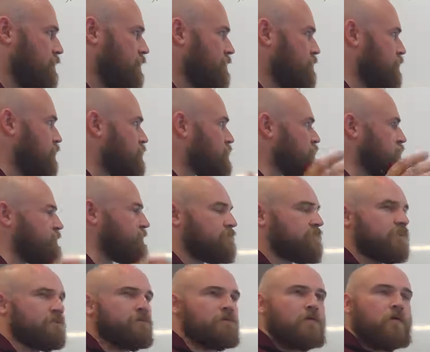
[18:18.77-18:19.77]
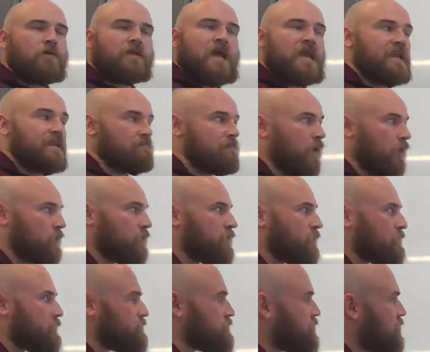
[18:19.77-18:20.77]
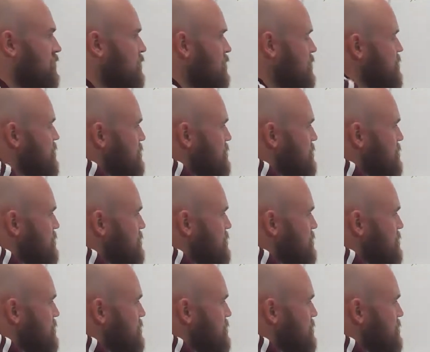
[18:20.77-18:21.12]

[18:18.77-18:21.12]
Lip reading: with a multitude of different organic molecules.